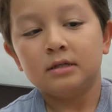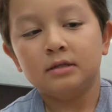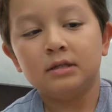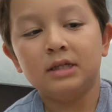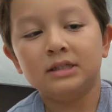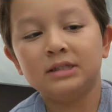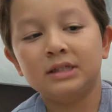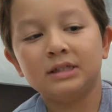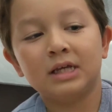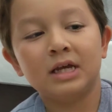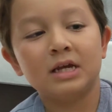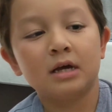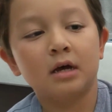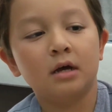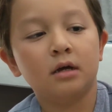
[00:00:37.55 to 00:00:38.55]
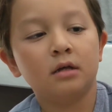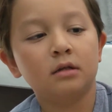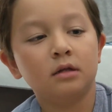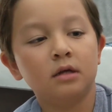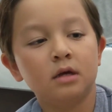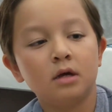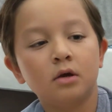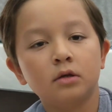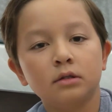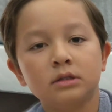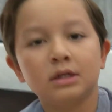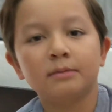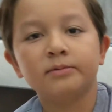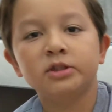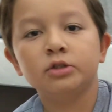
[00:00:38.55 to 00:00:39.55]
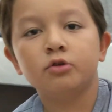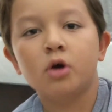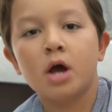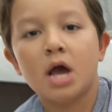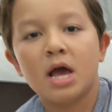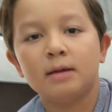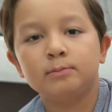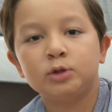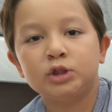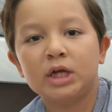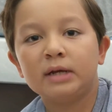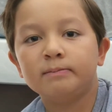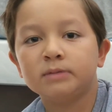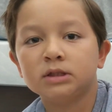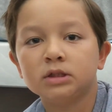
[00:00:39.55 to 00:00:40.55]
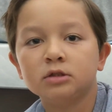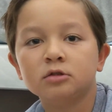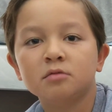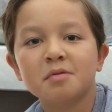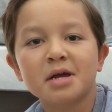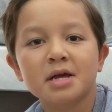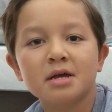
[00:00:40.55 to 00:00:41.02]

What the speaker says: This is like a W or M shaped tube.